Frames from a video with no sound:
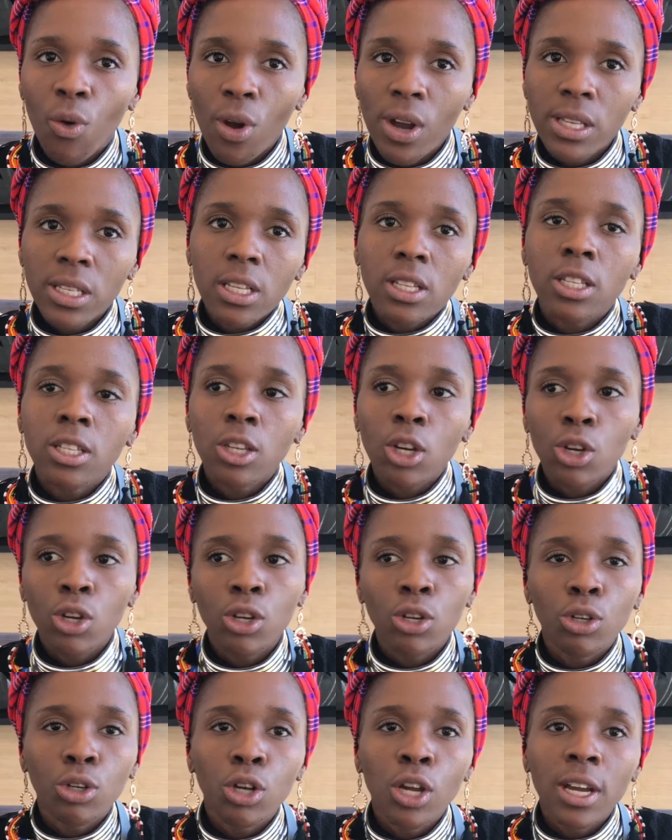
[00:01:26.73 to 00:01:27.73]
voice is
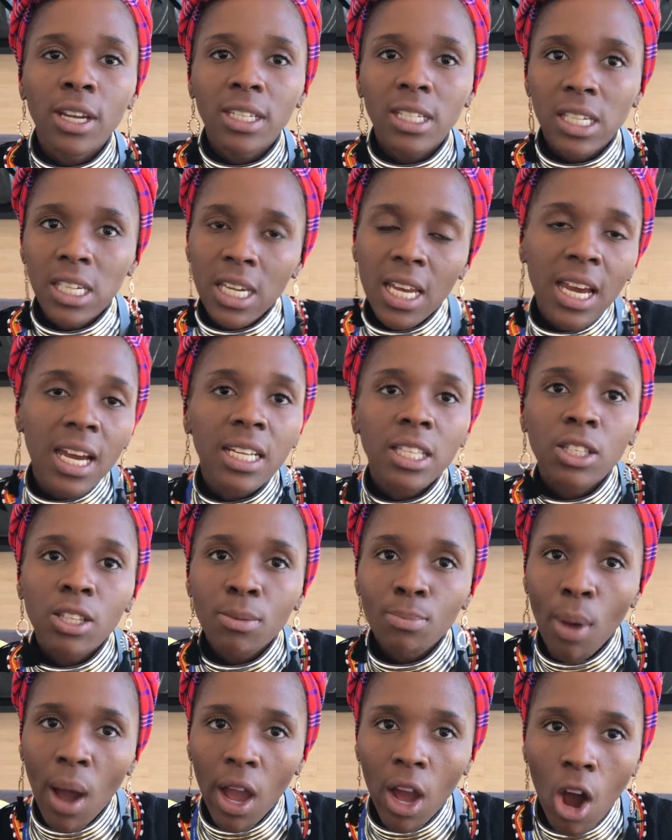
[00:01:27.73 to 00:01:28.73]
so dear
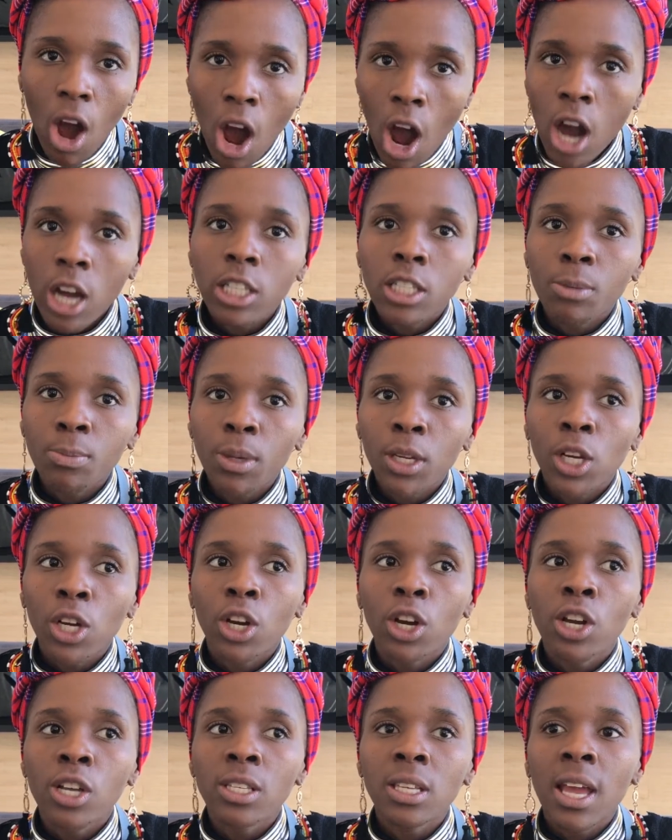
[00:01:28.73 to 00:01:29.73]
to my heart
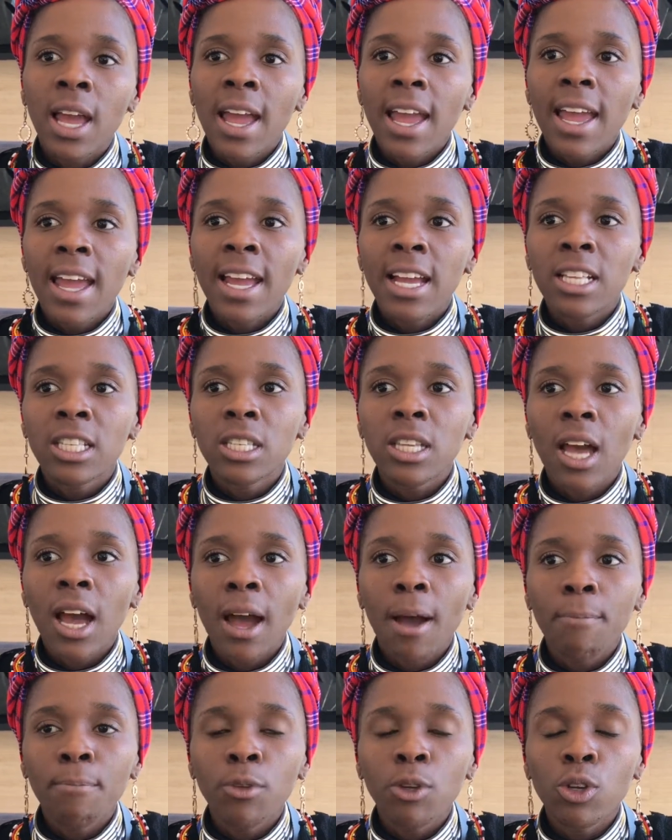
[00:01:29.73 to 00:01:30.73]
because it's
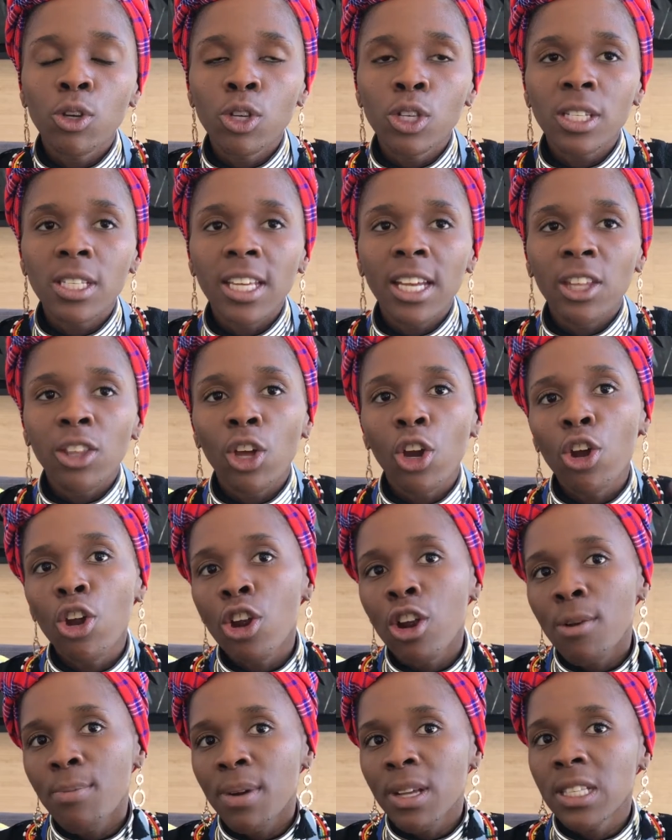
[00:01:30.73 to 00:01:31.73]
um, using the
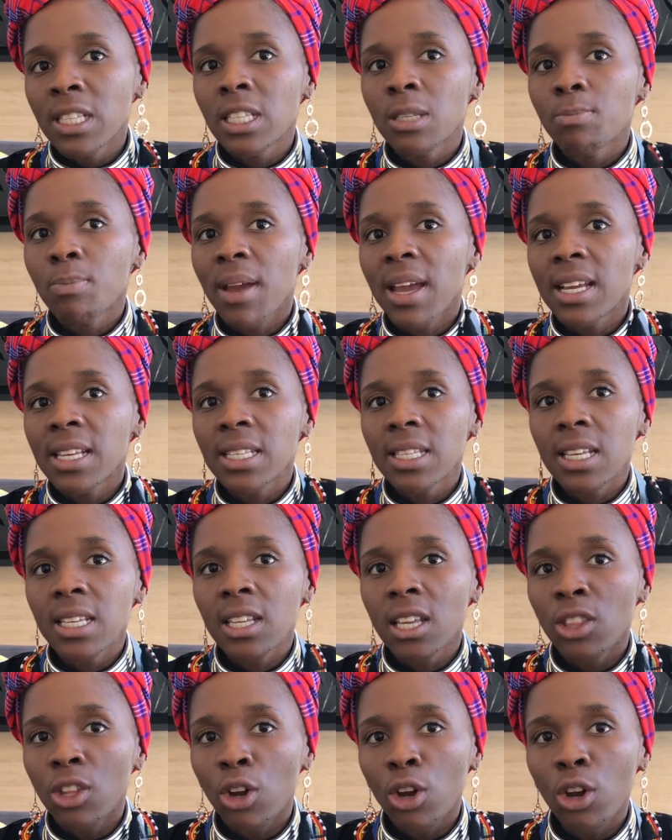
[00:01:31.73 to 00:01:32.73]
urban
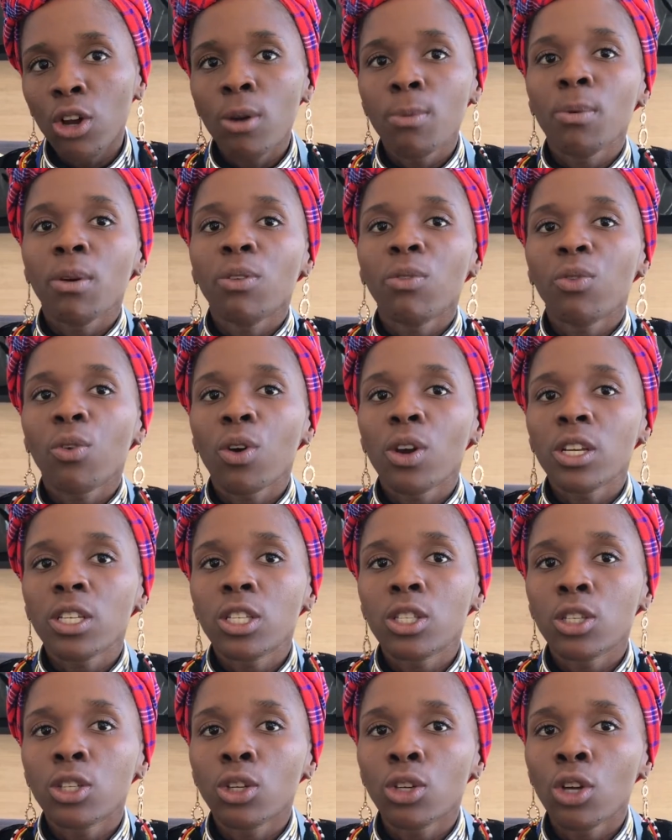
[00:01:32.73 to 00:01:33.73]
spaces and the urban
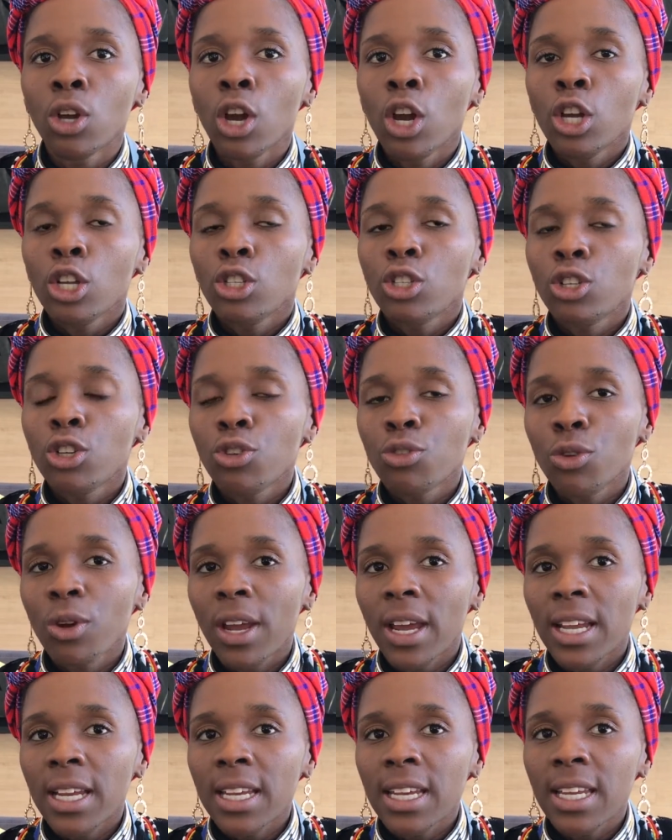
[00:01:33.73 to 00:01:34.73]
voice to to
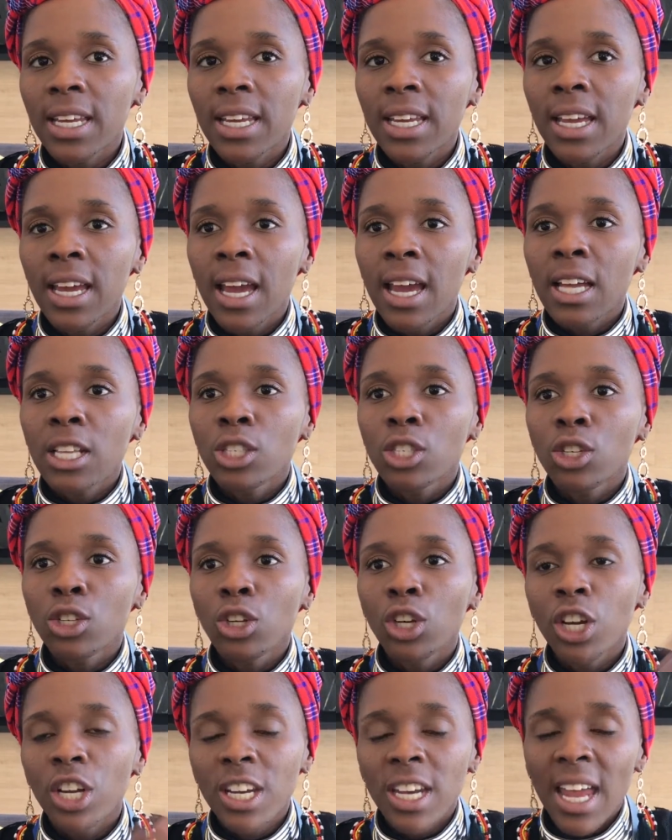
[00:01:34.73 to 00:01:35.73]
really
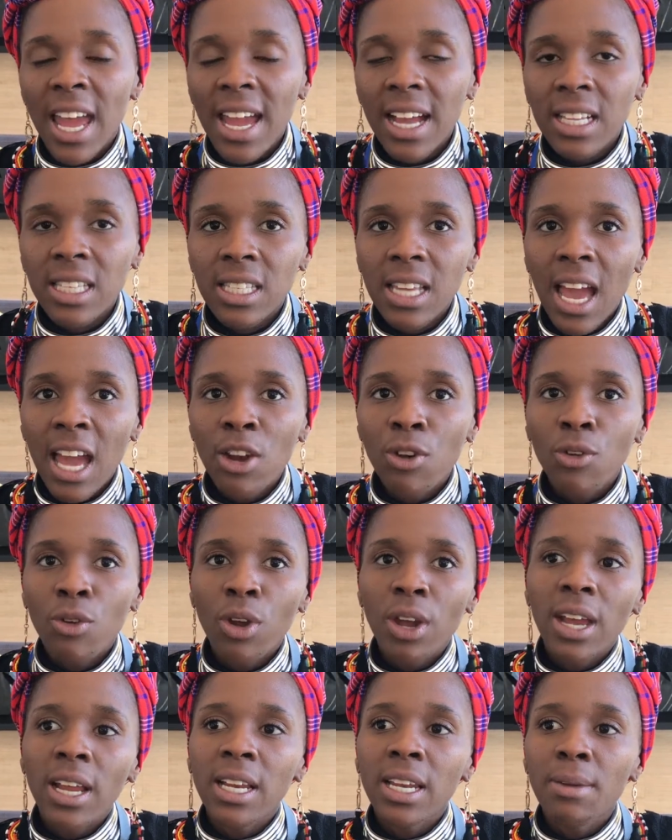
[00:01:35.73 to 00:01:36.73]
to connect and
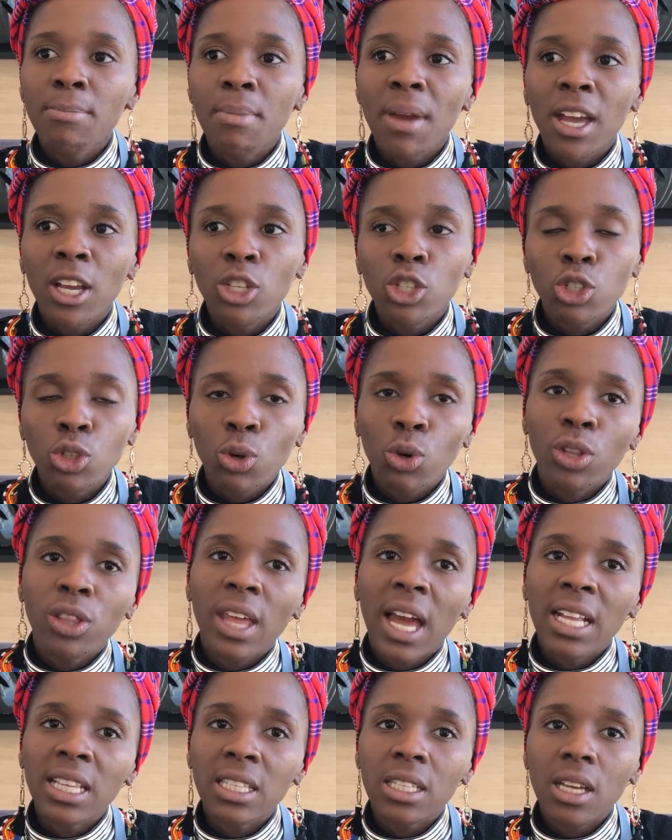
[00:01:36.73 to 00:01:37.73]
really make sure
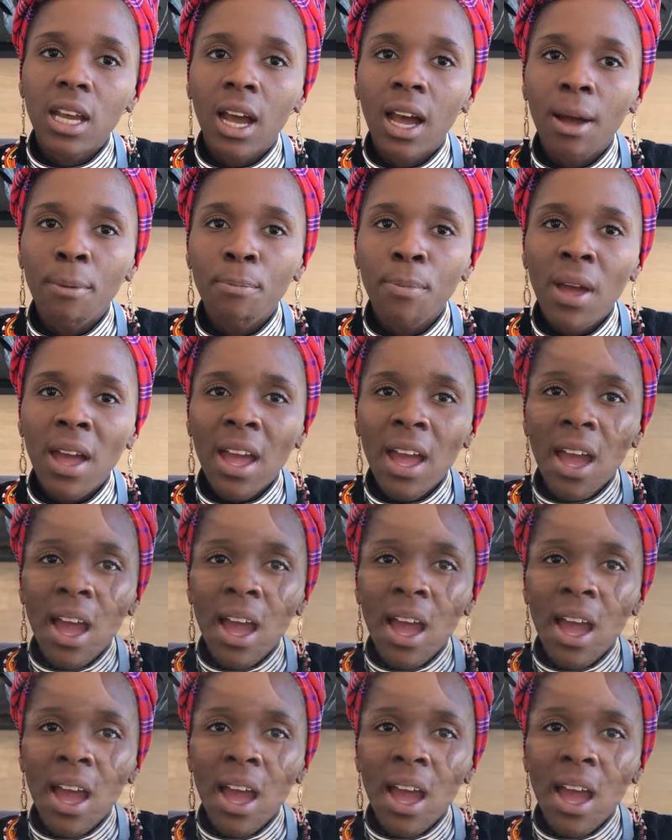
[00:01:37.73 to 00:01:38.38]
that um,